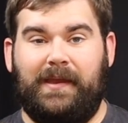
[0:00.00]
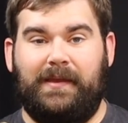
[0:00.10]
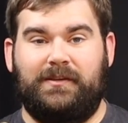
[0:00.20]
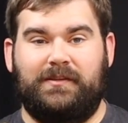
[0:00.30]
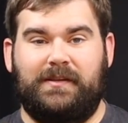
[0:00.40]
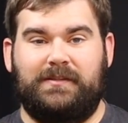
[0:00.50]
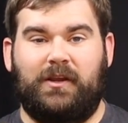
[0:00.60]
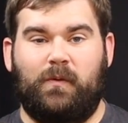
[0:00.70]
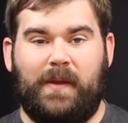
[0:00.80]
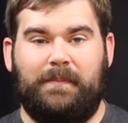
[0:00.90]
It's
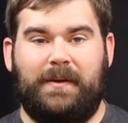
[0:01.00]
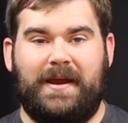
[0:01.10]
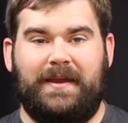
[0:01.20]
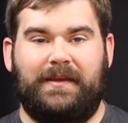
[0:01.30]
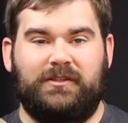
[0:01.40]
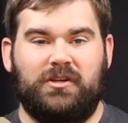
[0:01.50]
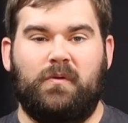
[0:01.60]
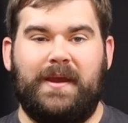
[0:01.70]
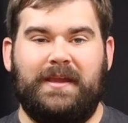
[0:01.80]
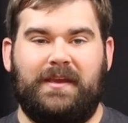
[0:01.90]
a great buy. It's a
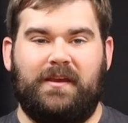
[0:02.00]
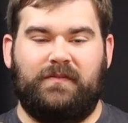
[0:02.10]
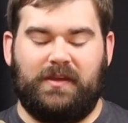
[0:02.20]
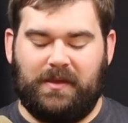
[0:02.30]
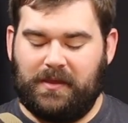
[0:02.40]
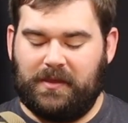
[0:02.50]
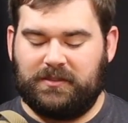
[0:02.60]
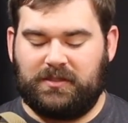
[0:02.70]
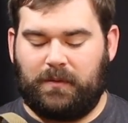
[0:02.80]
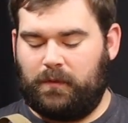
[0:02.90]
great gift.
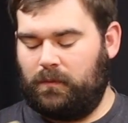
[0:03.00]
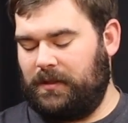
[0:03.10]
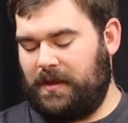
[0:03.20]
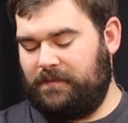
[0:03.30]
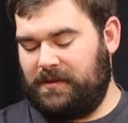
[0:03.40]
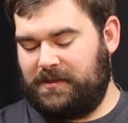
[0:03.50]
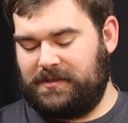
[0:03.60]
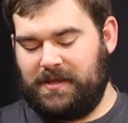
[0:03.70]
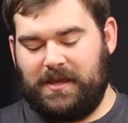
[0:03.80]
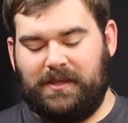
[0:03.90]
Someone will love
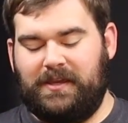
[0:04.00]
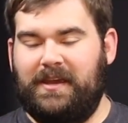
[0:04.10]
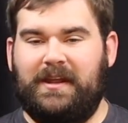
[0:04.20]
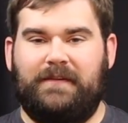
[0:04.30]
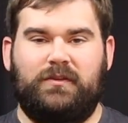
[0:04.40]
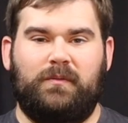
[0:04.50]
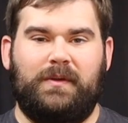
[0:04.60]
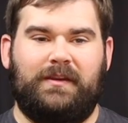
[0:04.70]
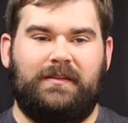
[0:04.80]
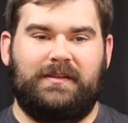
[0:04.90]
this. You can't have too
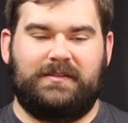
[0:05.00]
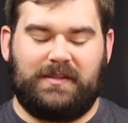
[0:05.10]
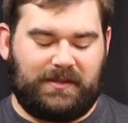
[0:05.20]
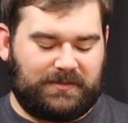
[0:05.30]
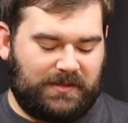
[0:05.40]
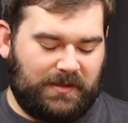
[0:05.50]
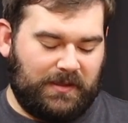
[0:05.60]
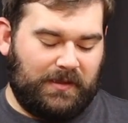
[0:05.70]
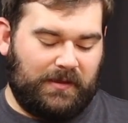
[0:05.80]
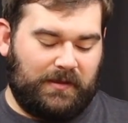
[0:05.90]
many of these things,
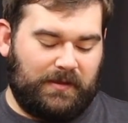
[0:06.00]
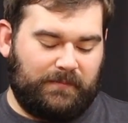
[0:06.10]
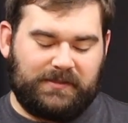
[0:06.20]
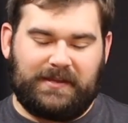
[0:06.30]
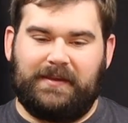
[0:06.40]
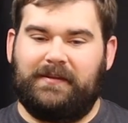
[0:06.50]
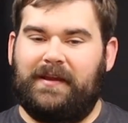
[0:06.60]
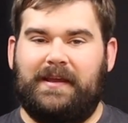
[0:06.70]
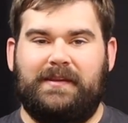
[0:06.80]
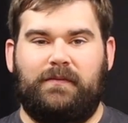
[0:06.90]
because
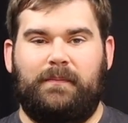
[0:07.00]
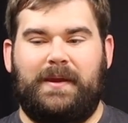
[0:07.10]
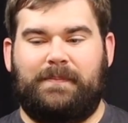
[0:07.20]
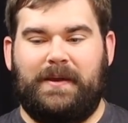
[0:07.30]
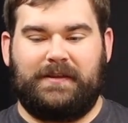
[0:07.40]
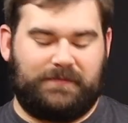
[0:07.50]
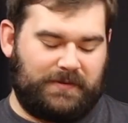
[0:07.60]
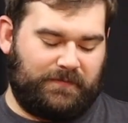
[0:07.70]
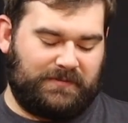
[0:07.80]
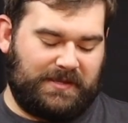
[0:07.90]
I got different backpacks for
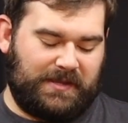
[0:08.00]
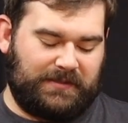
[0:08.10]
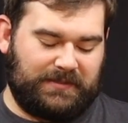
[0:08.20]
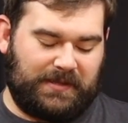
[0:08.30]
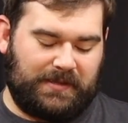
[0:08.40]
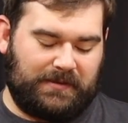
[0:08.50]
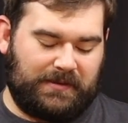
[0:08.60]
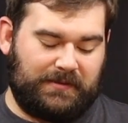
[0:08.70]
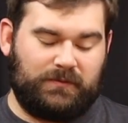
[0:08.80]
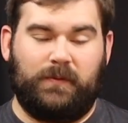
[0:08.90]
different things, and
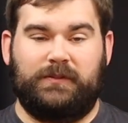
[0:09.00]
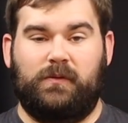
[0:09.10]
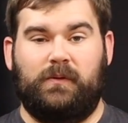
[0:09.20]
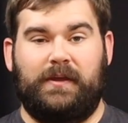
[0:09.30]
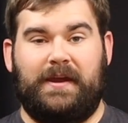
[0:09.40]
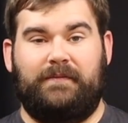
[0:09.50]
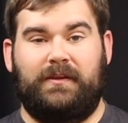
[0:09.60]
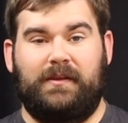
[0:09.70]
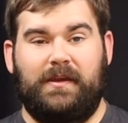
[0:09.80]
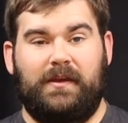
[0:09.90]
it's always cool to have
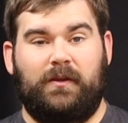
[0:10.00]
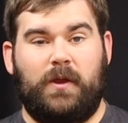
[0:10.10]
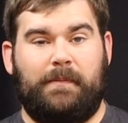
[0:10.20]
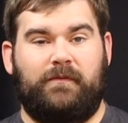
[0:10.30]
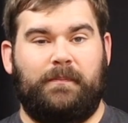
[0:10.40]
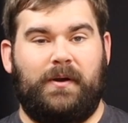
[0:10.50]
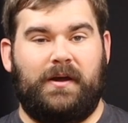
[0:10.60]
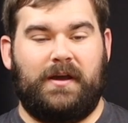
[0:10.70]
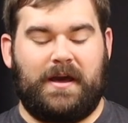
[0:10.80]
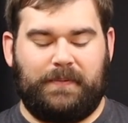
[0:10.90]
it. Grab it for
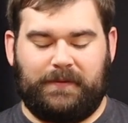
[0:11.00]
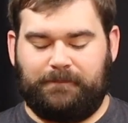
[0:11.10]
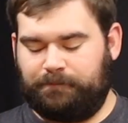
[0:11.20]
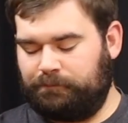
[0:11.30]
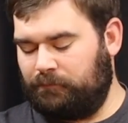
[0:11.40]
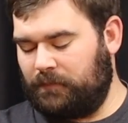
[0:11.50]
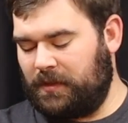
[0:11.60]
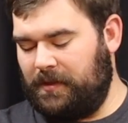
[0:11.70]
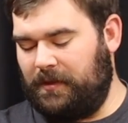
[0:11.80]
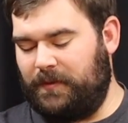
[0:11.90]
pond hopping.
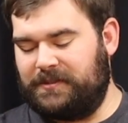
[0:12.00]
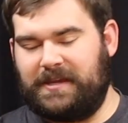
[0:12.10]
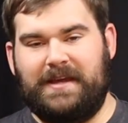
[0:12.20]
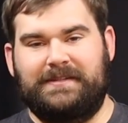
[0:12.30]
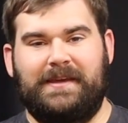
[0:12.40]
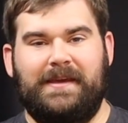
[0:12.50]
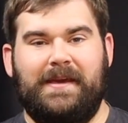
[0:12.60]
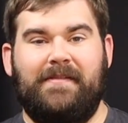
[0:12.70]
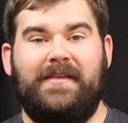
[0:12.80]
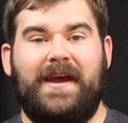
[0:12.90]
Anyways, guys,
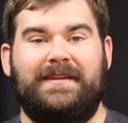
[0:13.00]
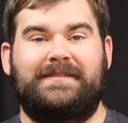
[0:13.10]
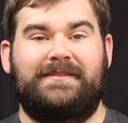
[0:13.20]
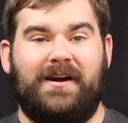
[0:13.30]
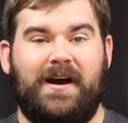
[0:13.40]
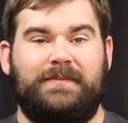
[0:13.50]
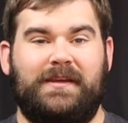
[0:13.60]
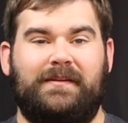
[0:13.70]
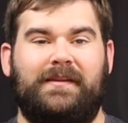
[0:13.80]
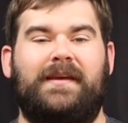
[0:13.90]
that is the top
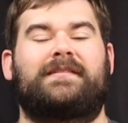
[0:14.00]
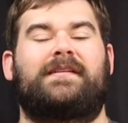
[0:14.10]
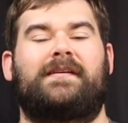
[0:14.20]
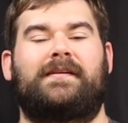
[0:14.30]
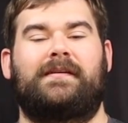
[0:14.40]
10 list.